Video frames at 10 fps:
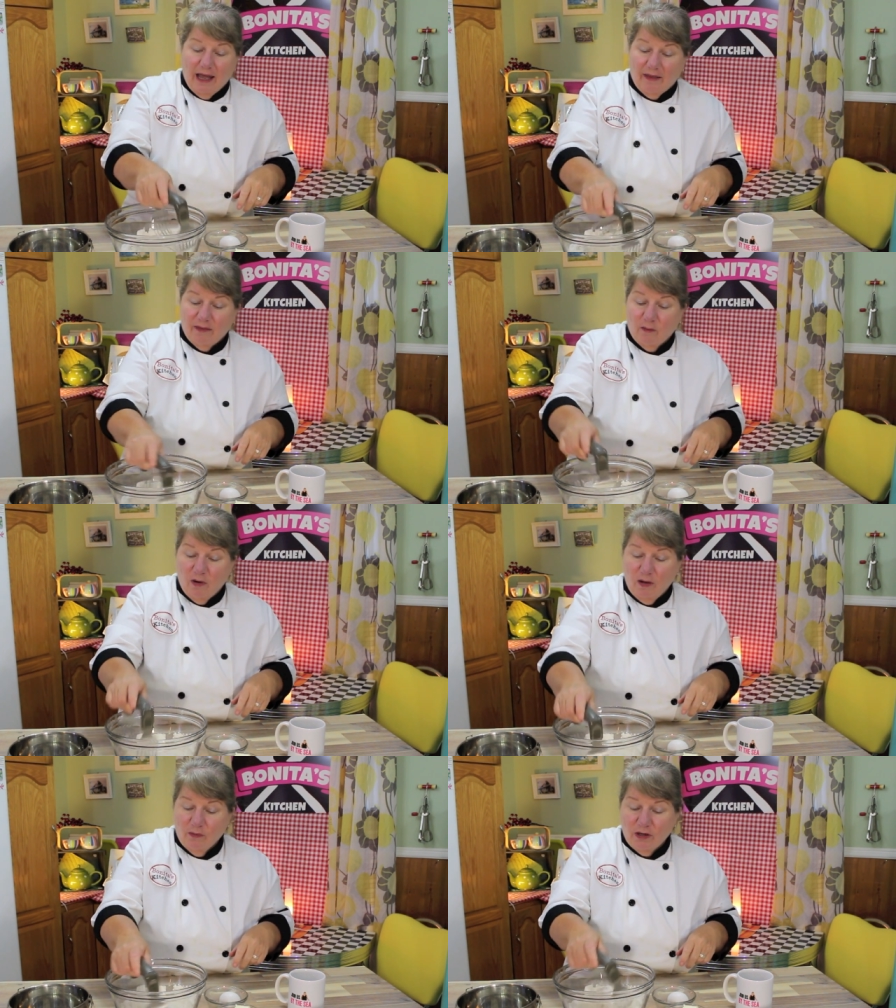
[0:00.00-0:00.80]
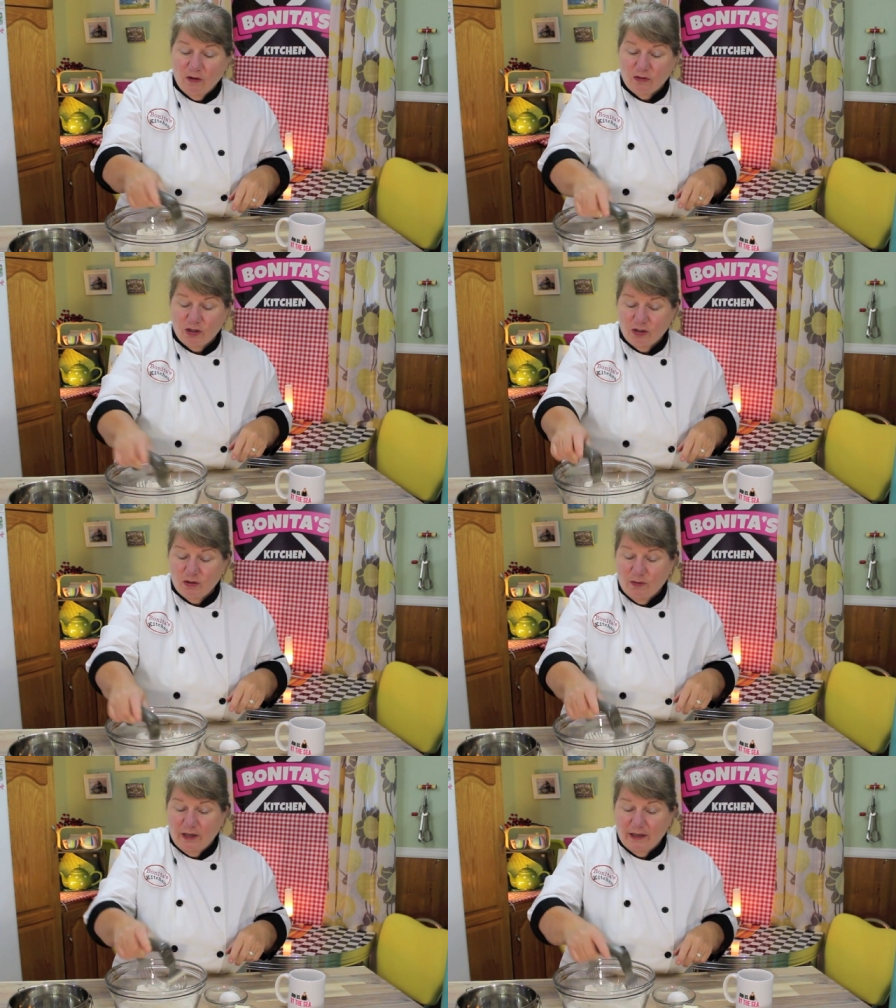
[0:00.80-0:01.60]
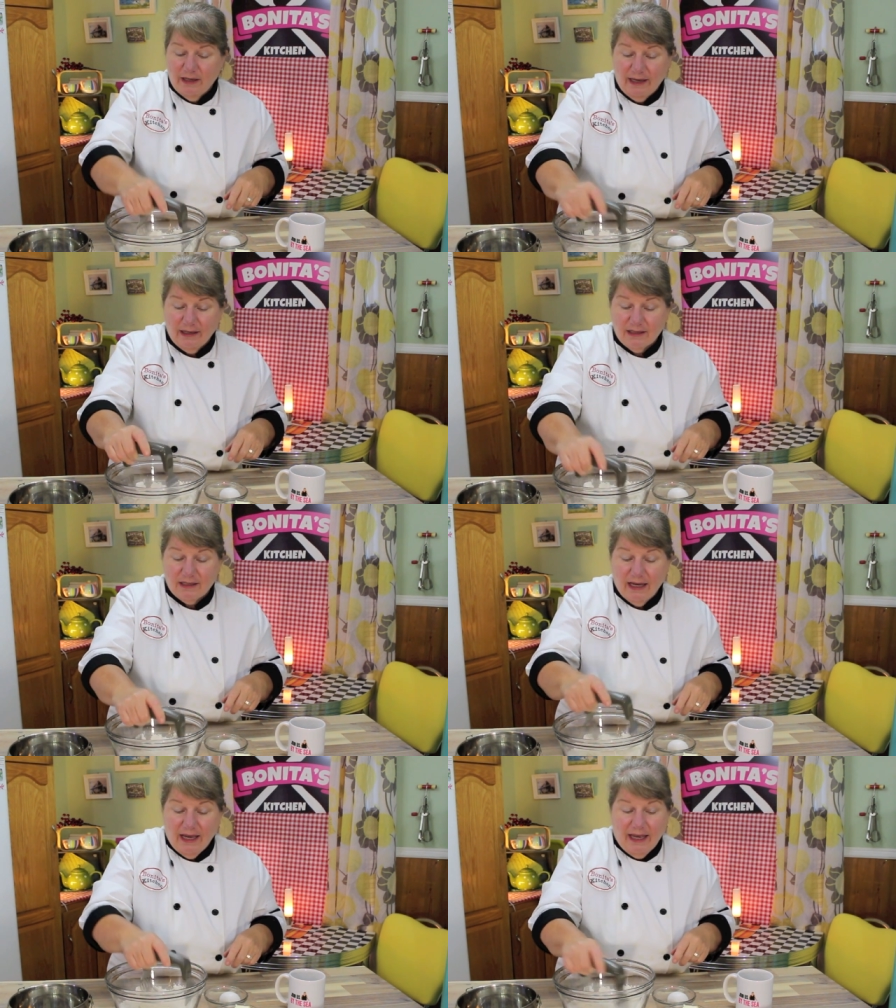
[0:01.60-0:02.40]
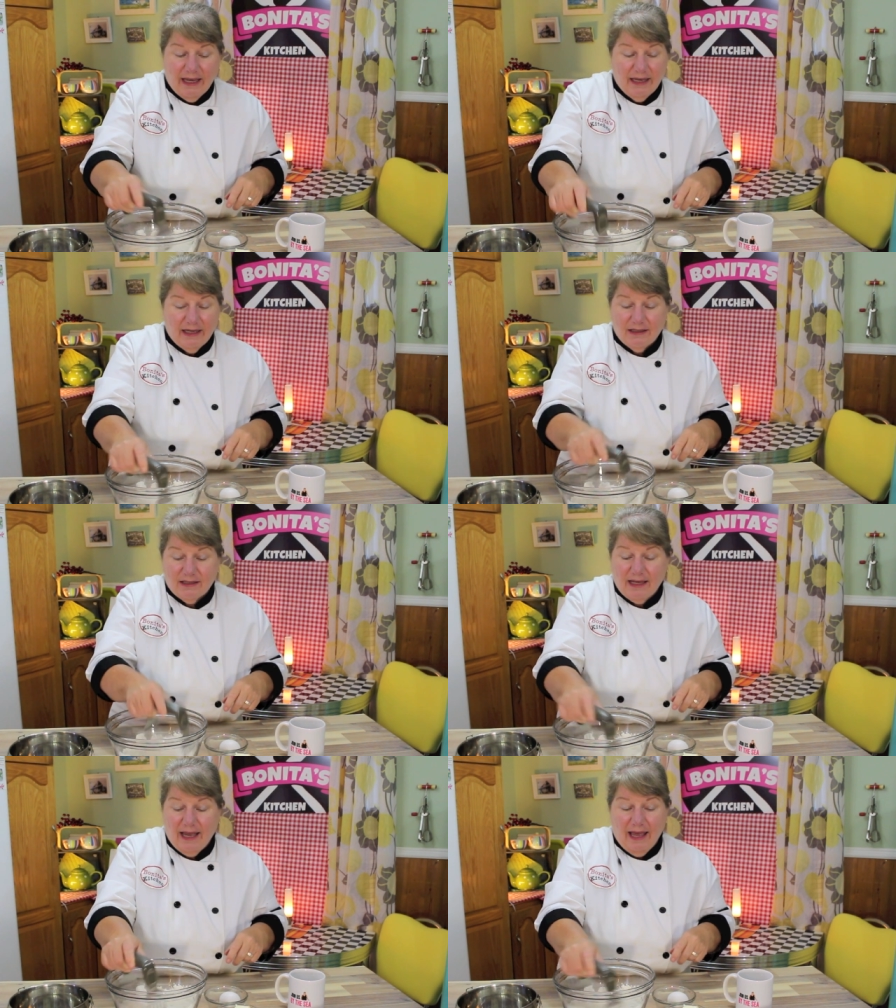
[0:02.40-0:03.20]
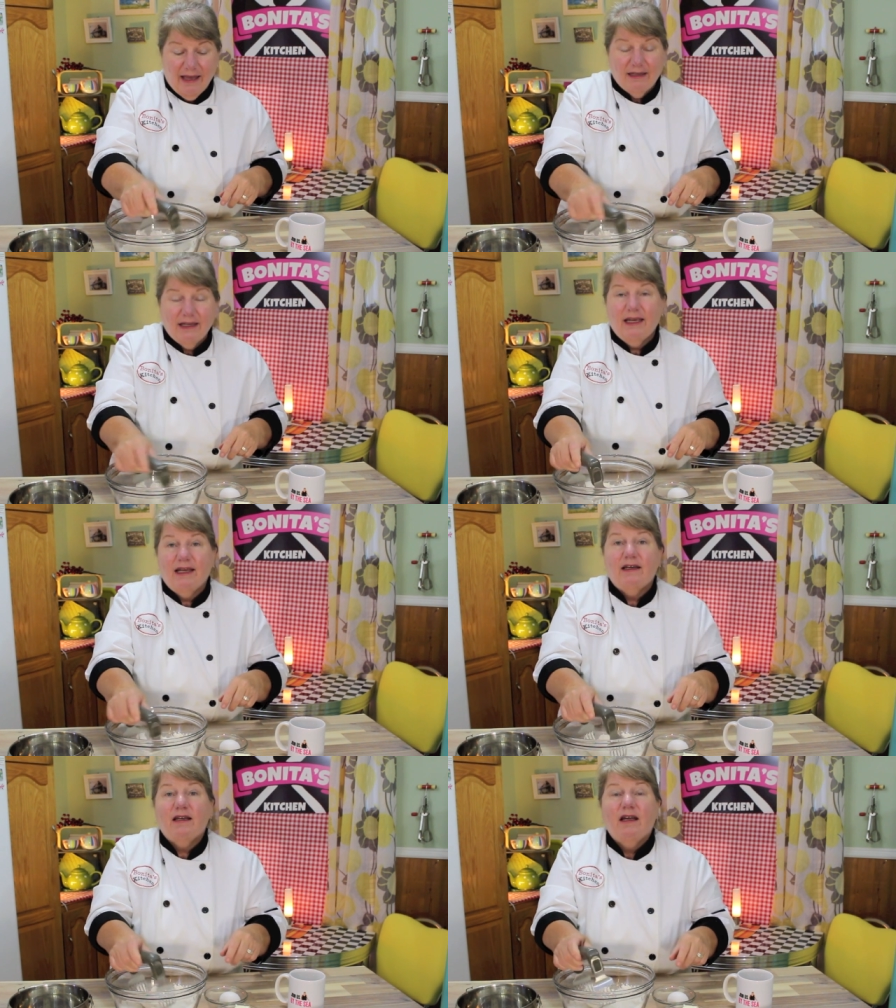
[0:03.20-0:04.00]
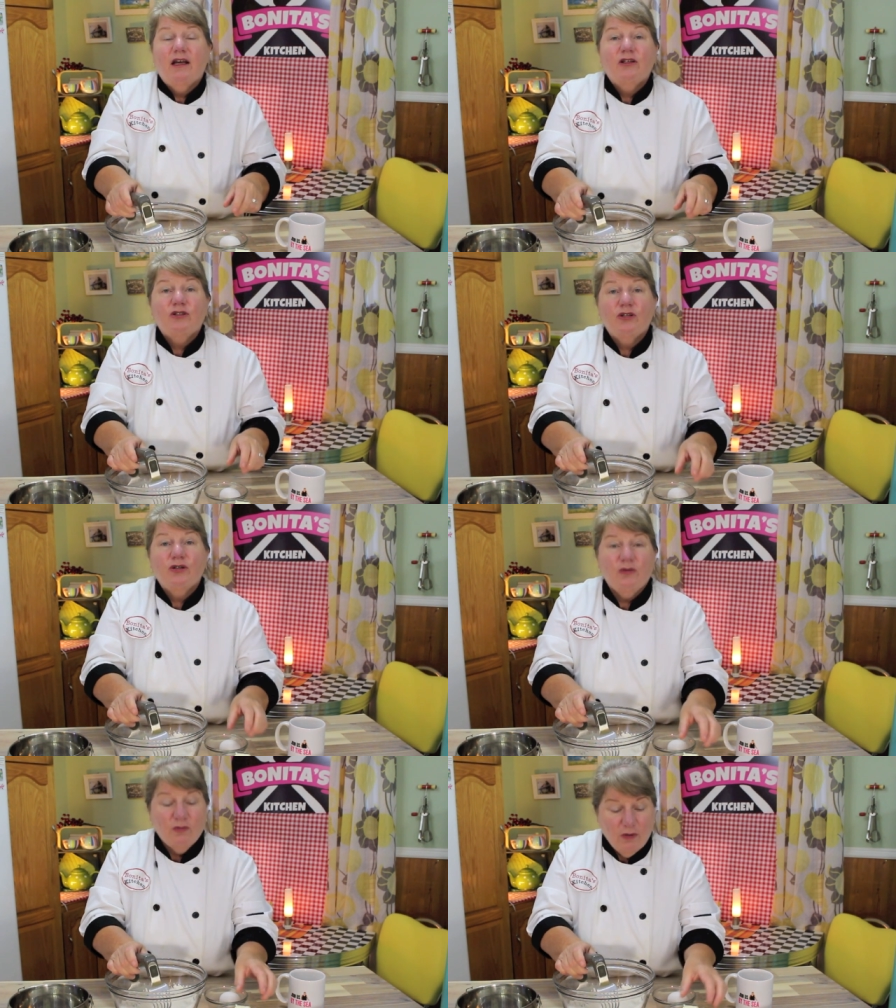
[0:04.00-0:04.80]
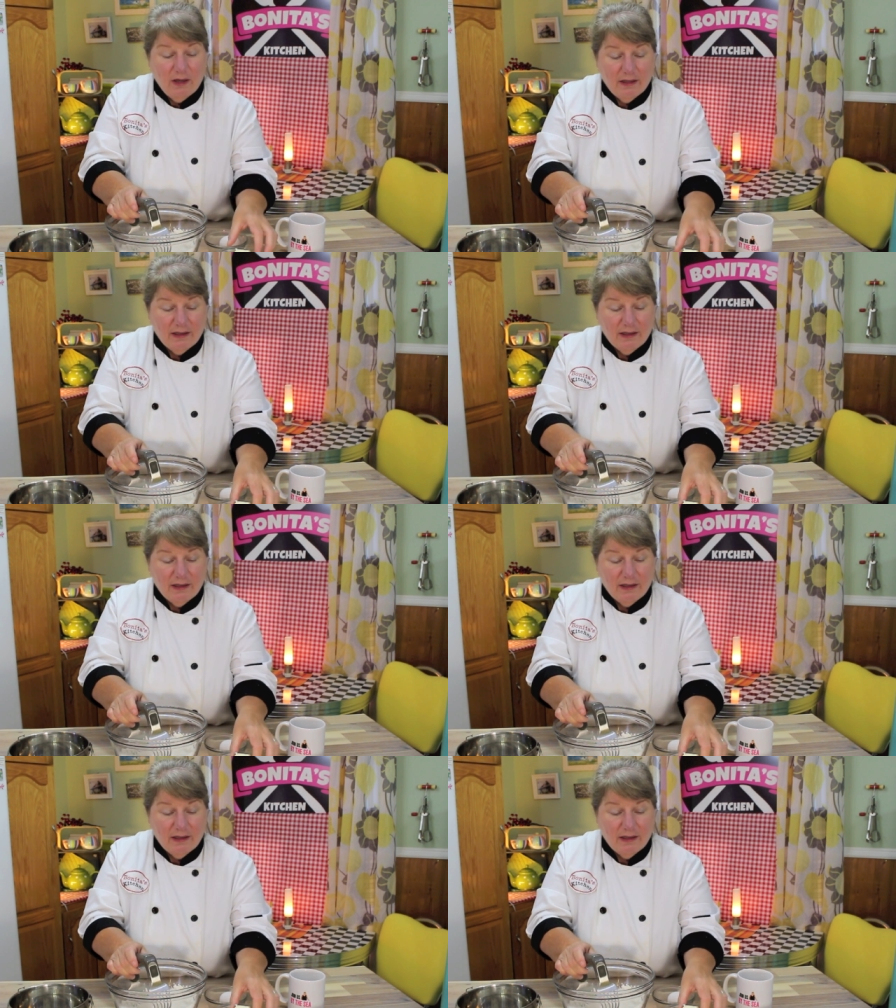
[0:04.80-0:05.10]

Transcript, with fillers: and then what we're going to do here next is add in two